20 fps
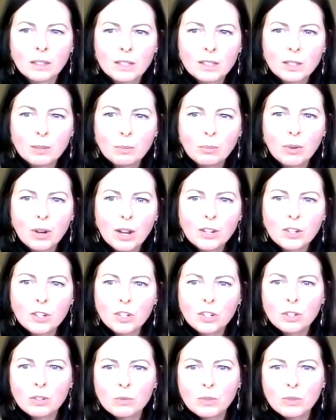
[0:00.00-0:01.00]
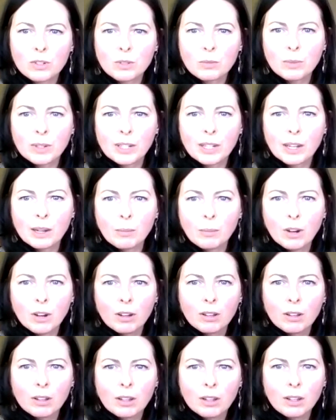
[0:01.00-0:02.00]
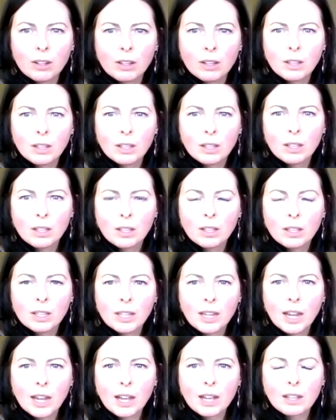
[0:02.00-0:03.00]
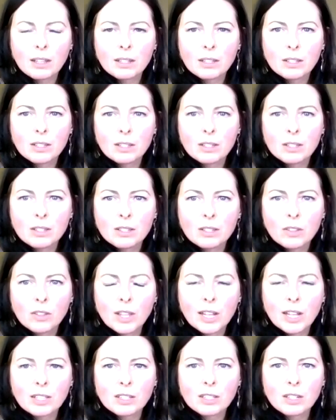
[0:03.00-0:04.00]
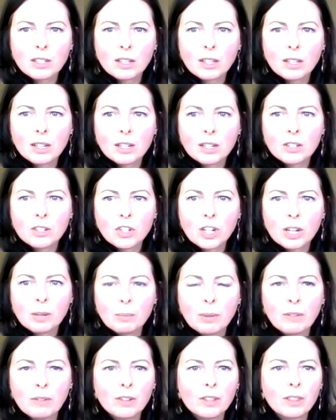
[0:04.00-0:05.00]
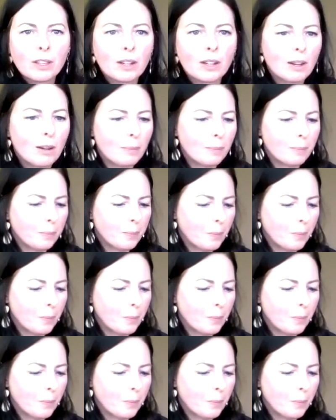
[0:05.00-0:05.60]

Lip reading: The brush. Where's my camera? Yeah. So that's to like shape everything up.